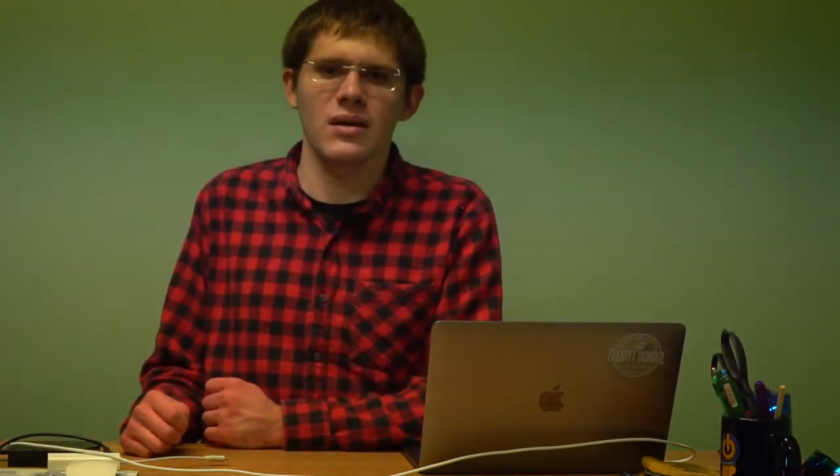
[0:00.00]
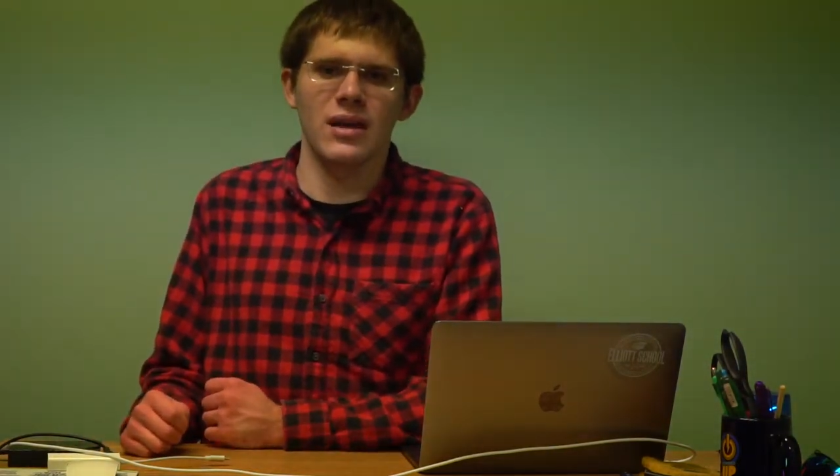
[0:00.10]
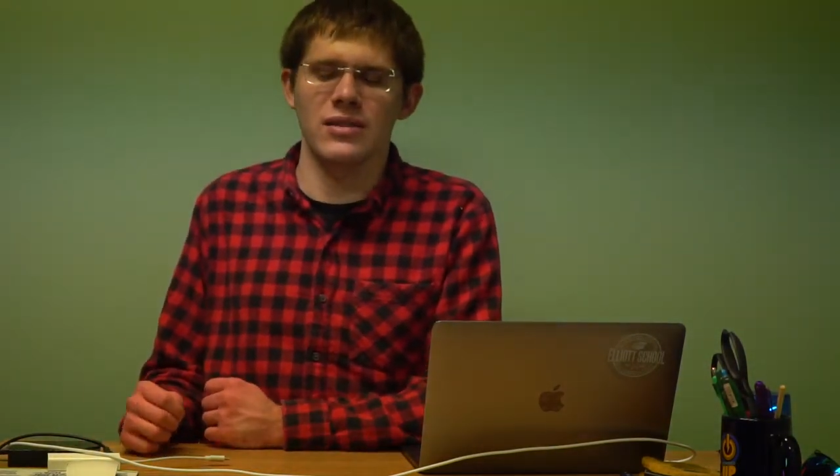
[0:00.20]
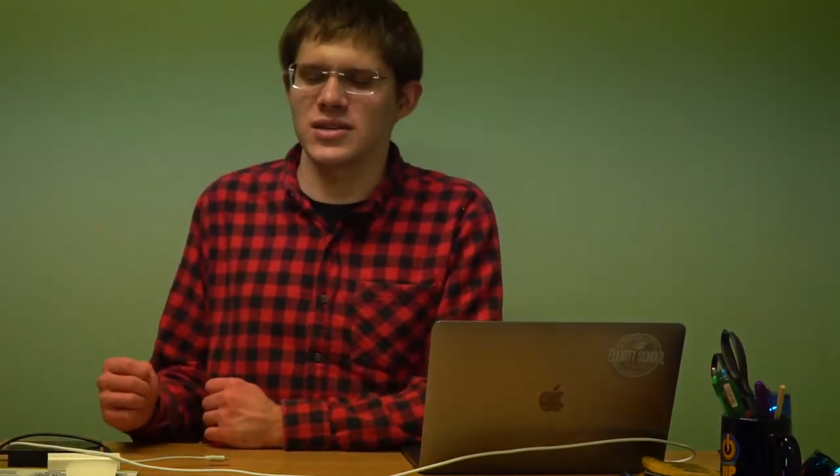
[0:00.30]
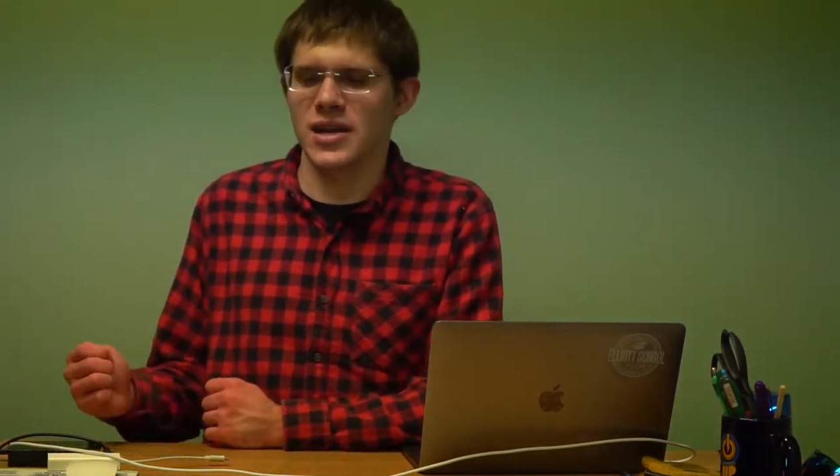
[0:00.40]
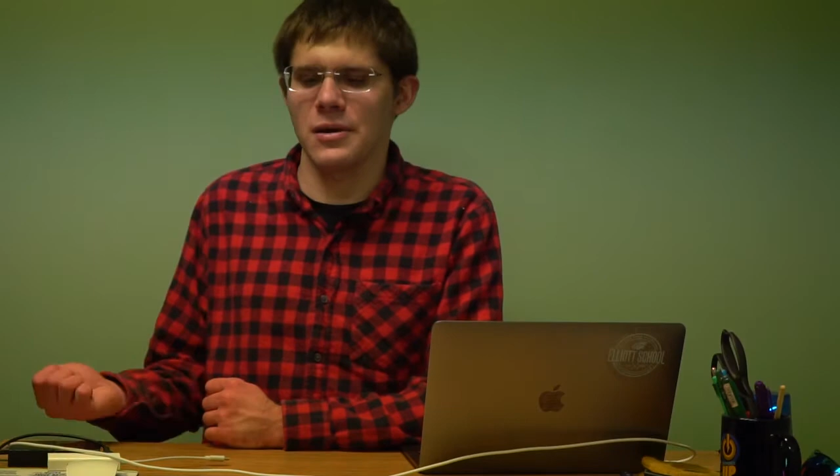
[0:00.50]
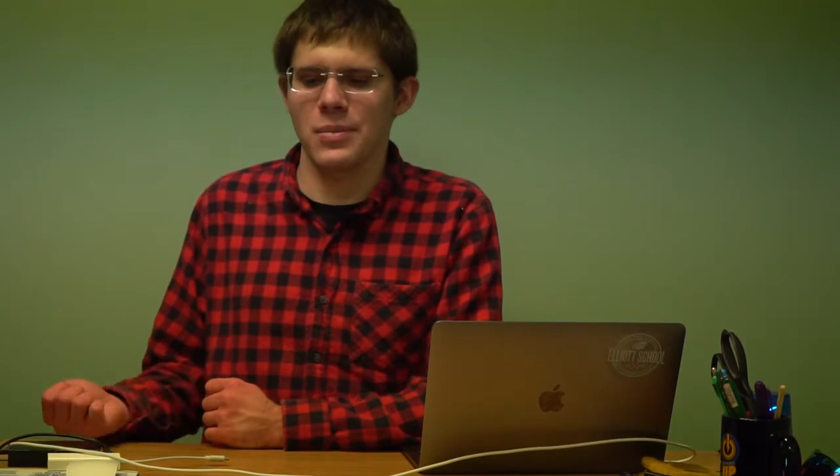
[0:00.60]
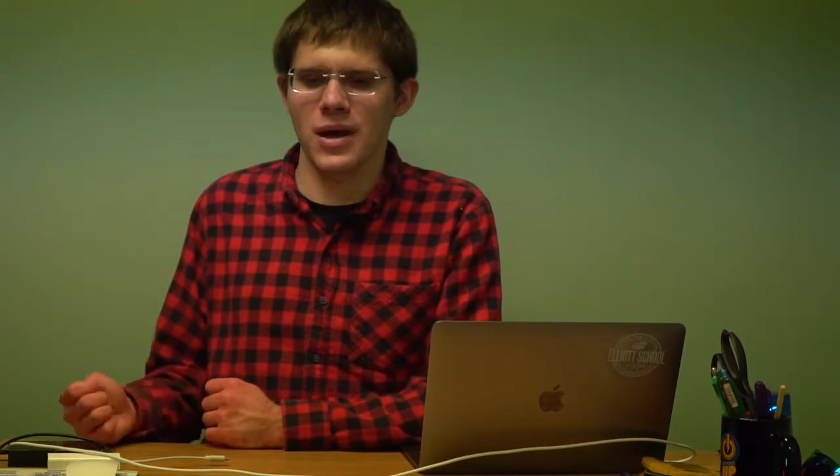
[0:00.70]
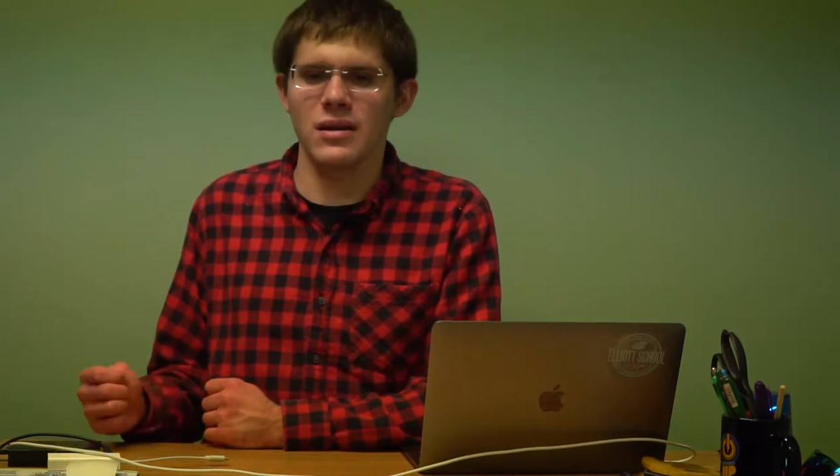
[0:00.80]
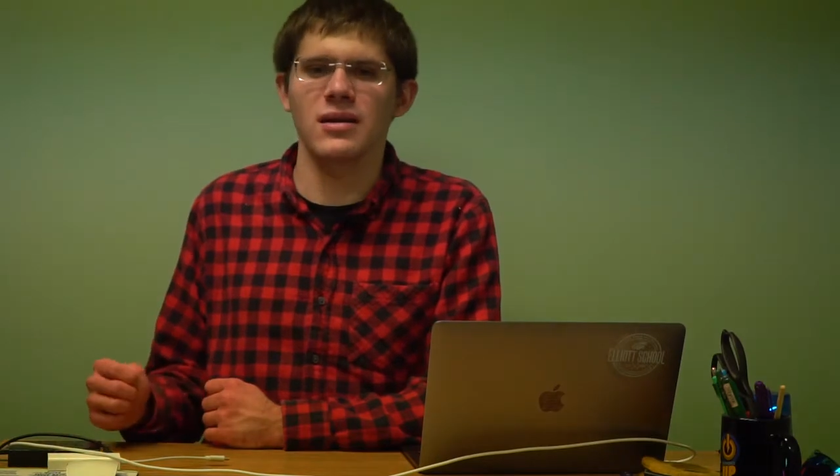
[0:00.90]
in this
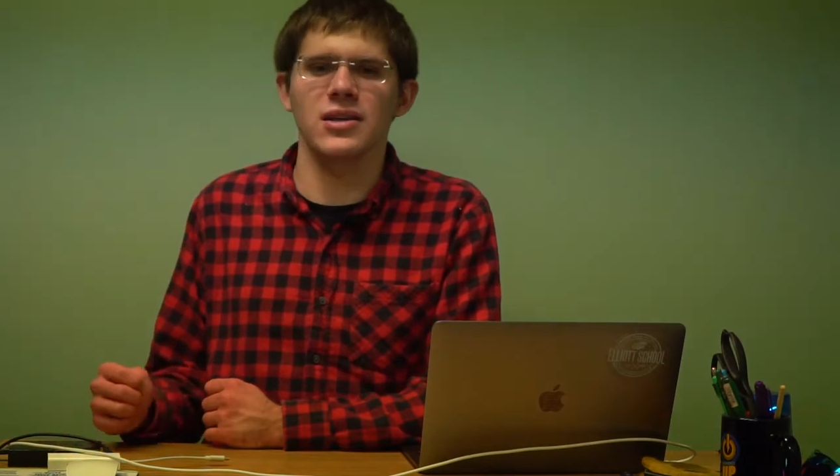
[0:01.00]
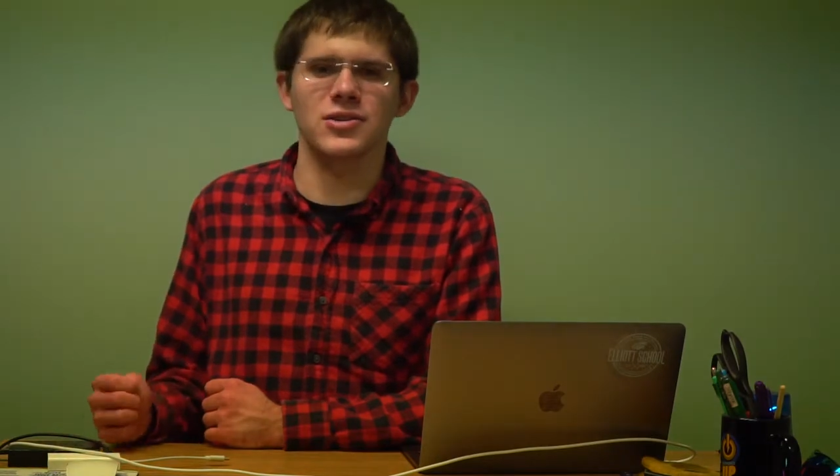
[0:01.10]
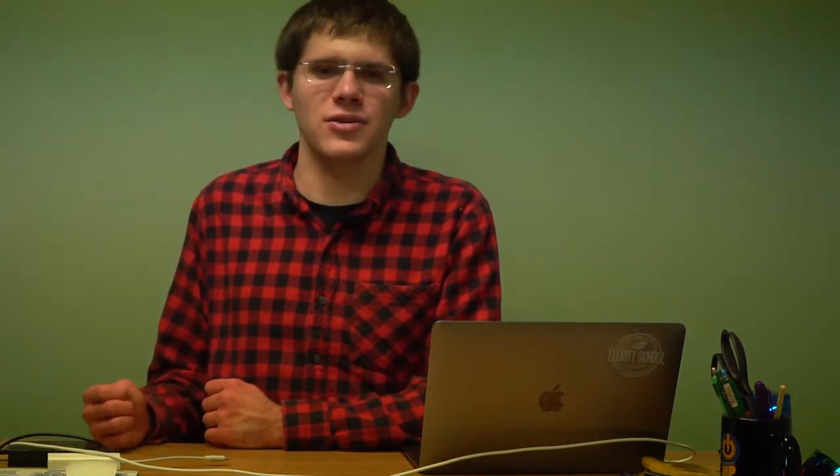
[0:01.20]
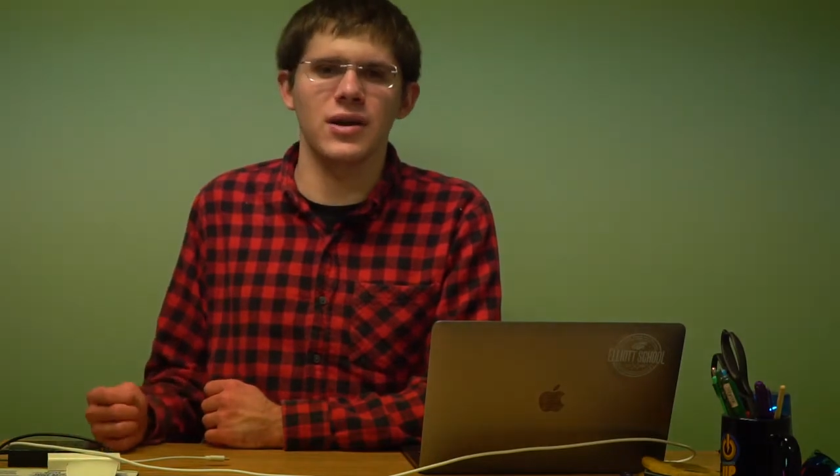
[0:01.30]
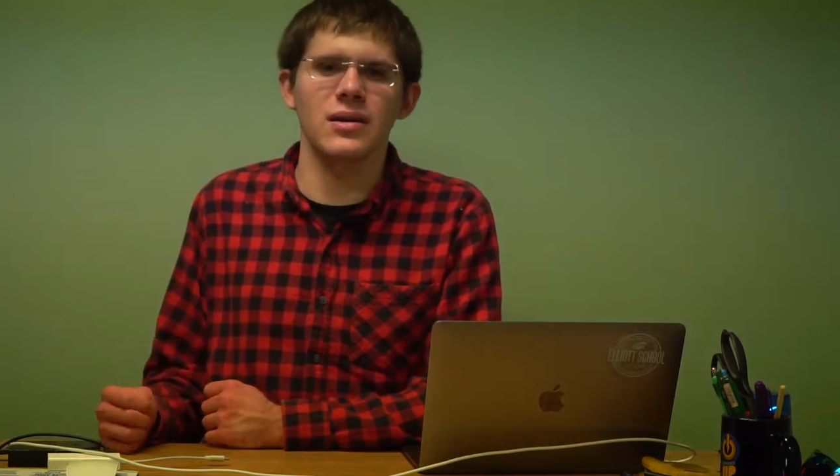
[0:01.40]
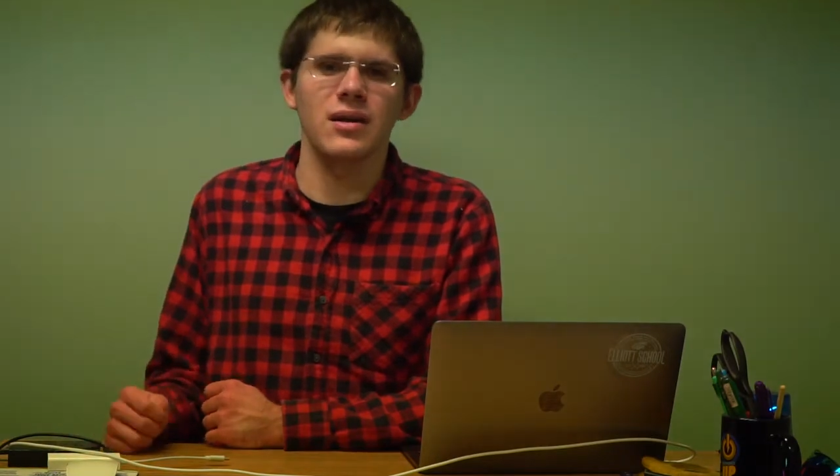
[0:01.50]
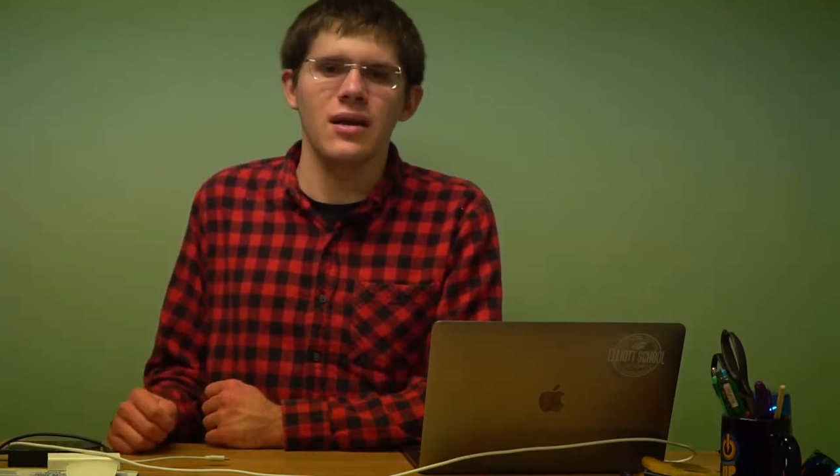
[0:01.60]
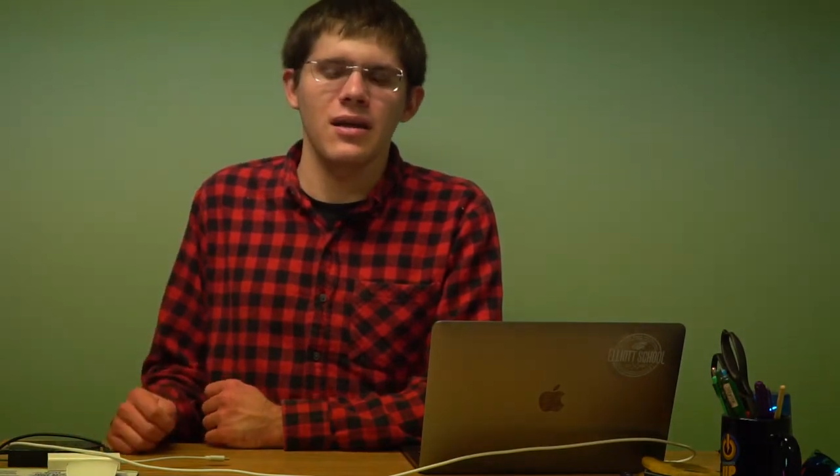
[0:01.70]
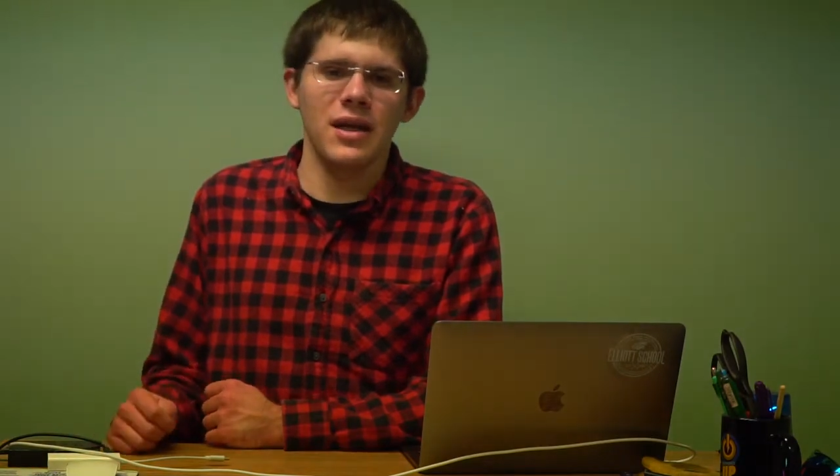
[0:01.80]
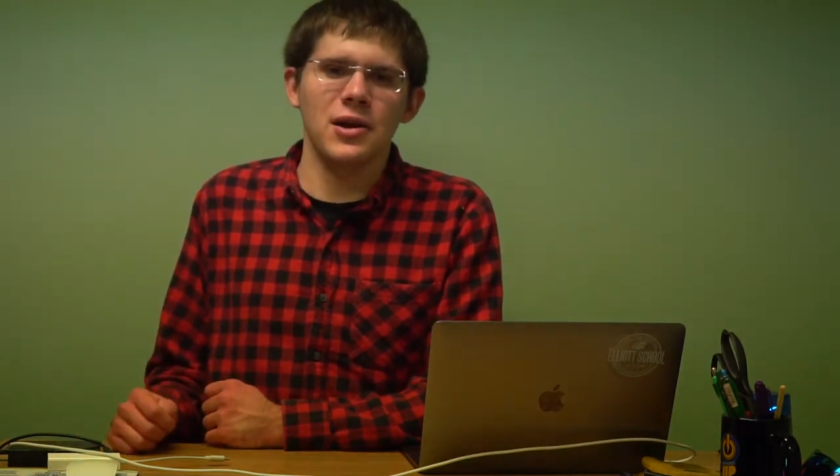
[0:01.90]
campaign, it's great.
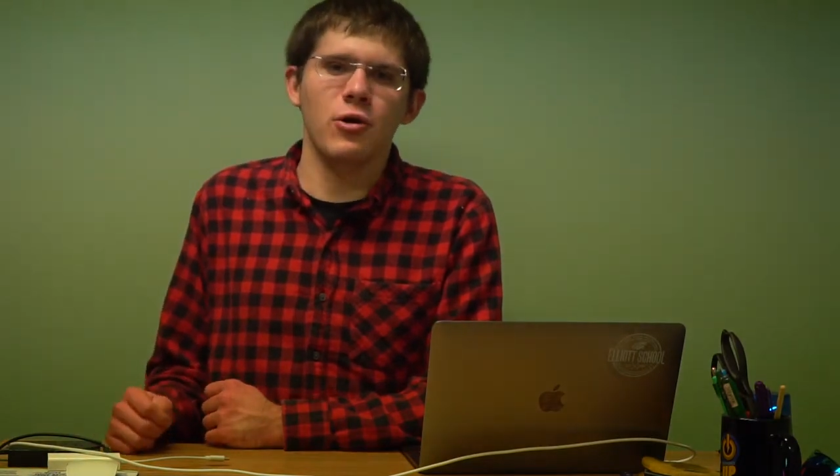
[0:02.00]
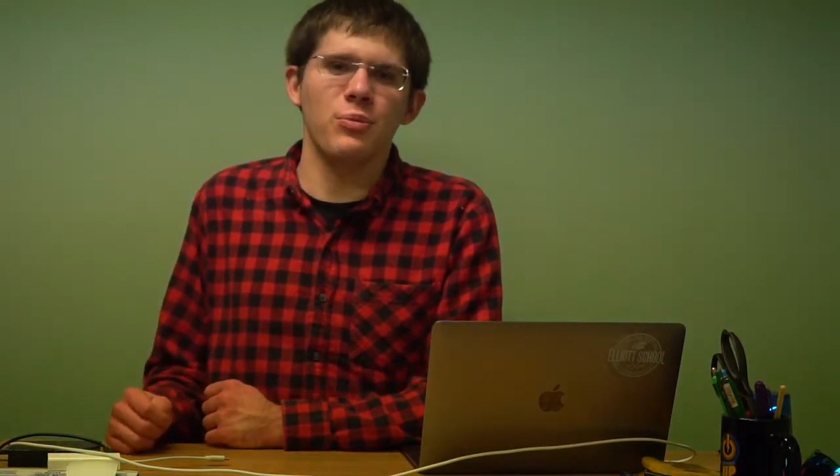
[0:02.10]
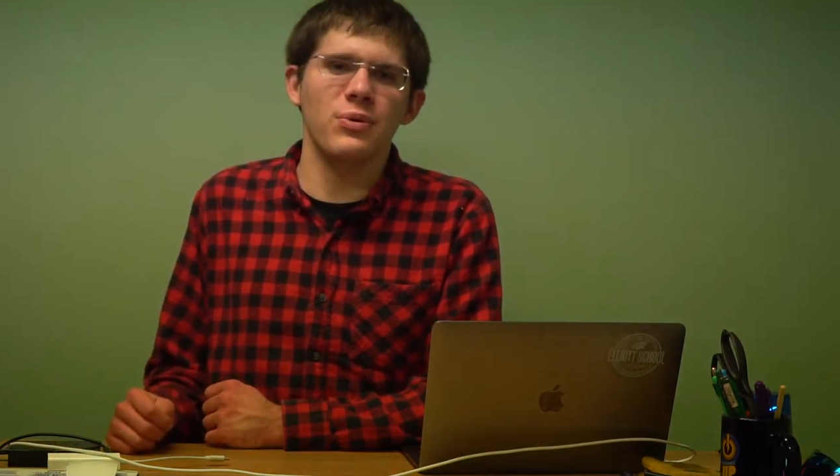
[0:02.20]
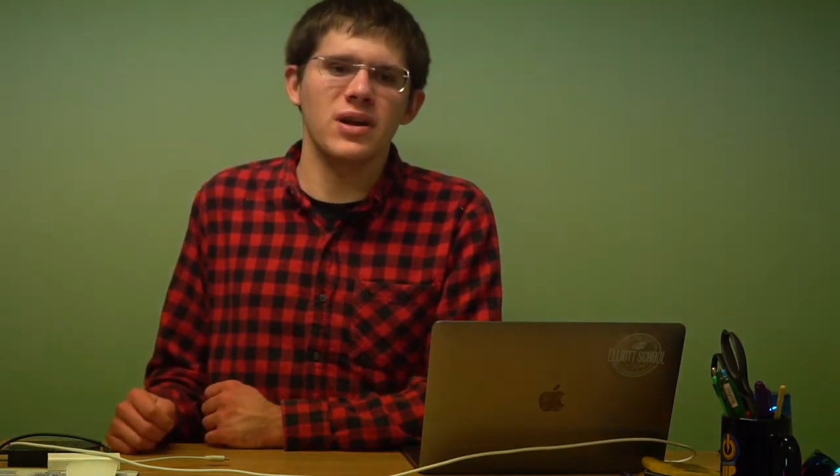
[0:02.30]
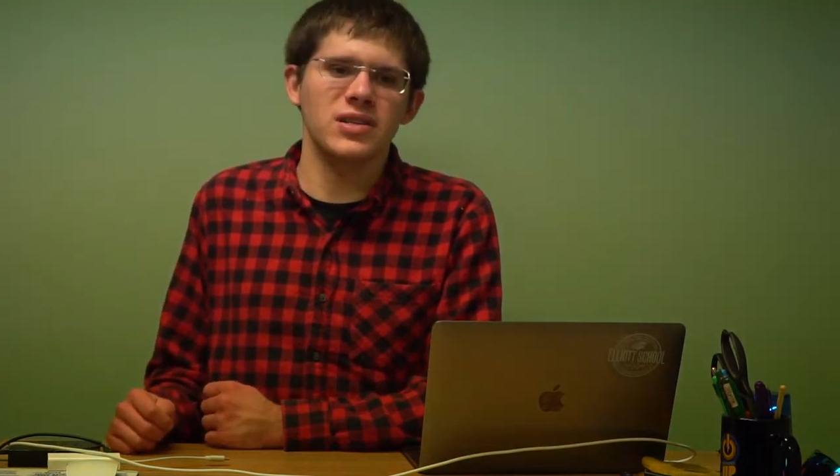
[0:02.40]
It incorporates